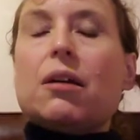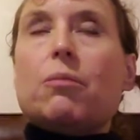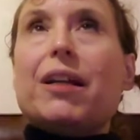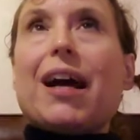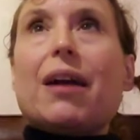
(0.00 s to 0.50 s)

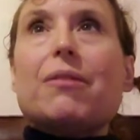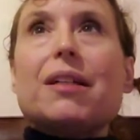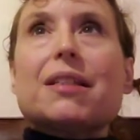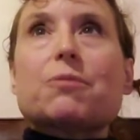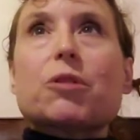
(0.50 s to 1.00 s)
When I
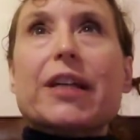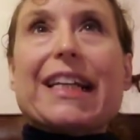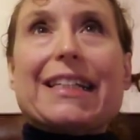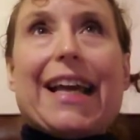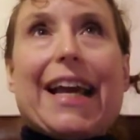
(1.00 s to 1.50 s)
was
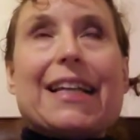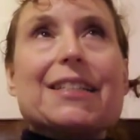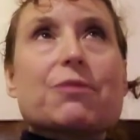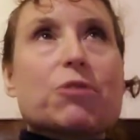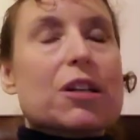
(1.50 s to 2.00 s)
working
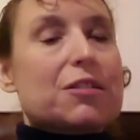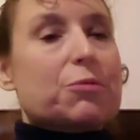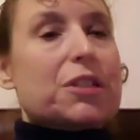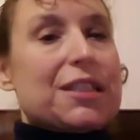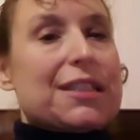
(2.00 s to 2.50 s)
days, where I
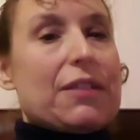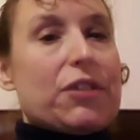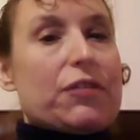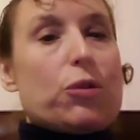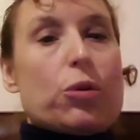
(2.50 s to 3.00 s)
was working
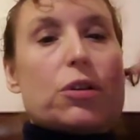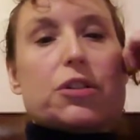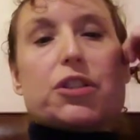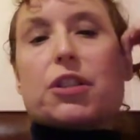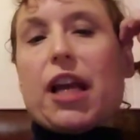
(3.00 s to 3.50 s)
7 to
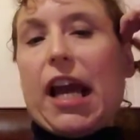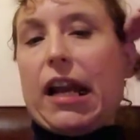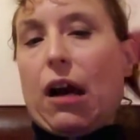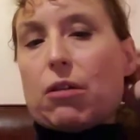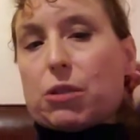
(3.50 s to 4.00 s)
4s
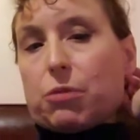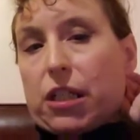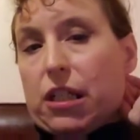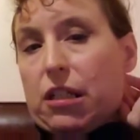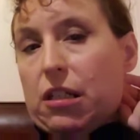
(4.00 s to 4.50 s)
and I was
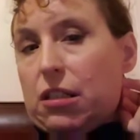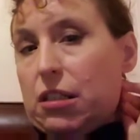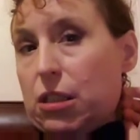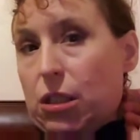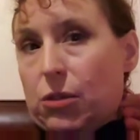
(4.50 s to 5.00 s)
working
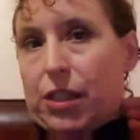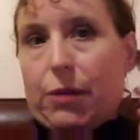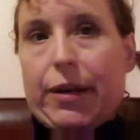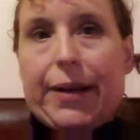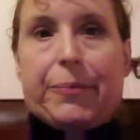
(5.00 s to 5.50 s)
on
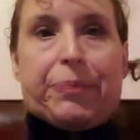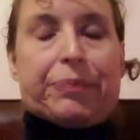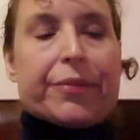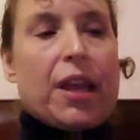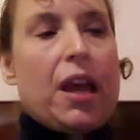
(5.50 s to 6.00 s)
losing weight,
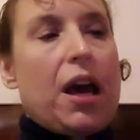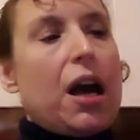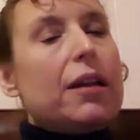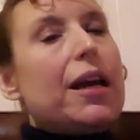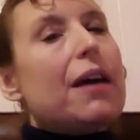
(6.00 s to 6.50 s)

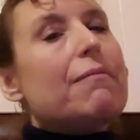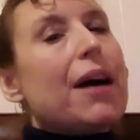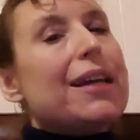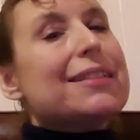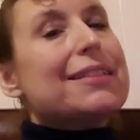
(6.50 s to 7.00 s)
I'd have
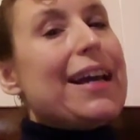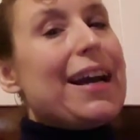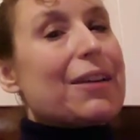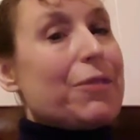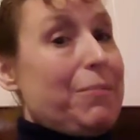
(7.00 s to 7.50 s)
my
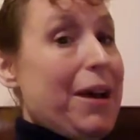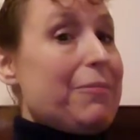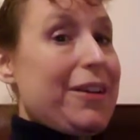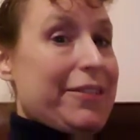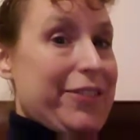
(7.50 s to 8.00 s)
snack with my
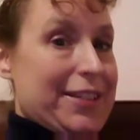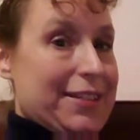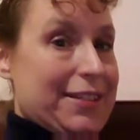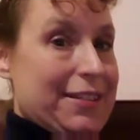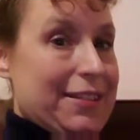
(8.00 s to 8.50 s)

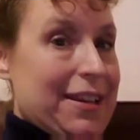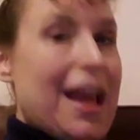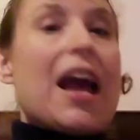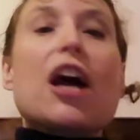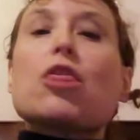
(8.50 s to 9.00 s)
breakfast.
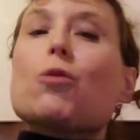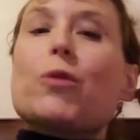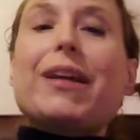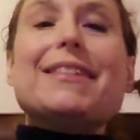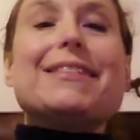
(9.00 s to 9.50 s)
The
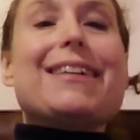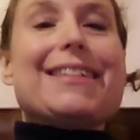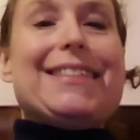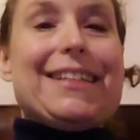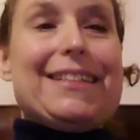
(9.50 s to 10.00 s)
reason
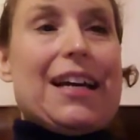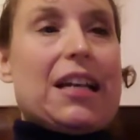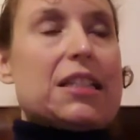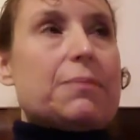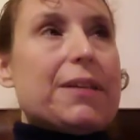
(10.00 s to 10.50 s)
I did
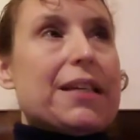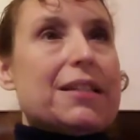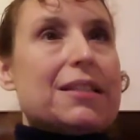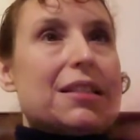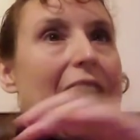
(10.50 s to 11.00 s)
that is
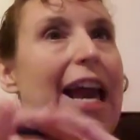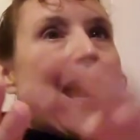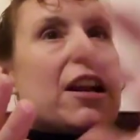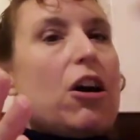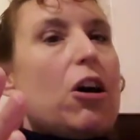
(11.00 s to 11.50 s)
because I
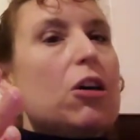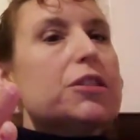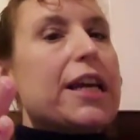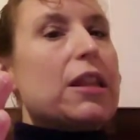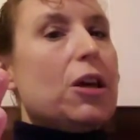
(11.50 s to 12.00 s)
had all
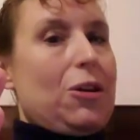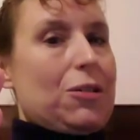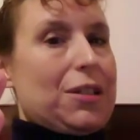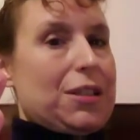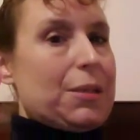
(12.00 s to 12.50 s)
day
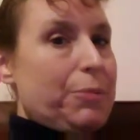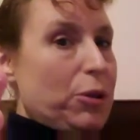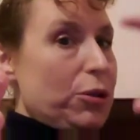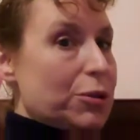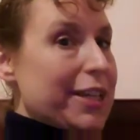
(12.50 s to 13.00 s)
long to
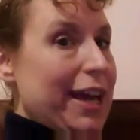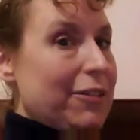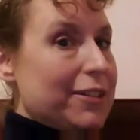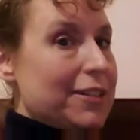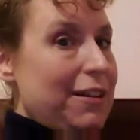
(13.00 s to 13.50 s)
burn those
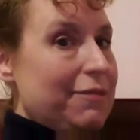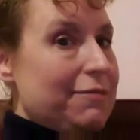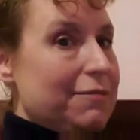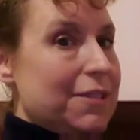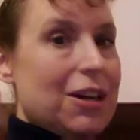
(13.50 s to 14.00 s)
calories off.
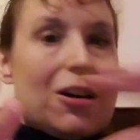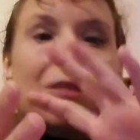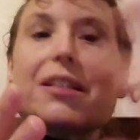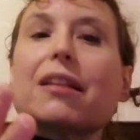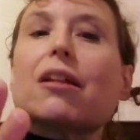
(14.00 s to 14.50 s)

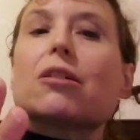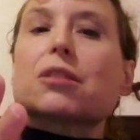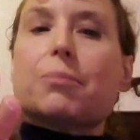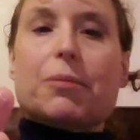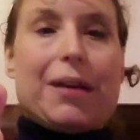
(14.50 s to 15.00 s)
All day long
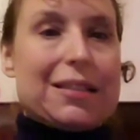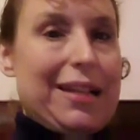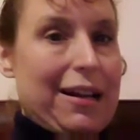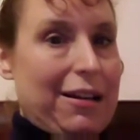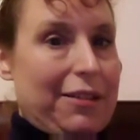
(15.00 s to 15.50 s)
to burn my
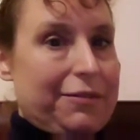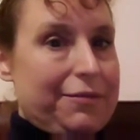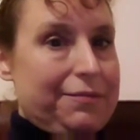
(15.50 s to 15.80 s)
snack off.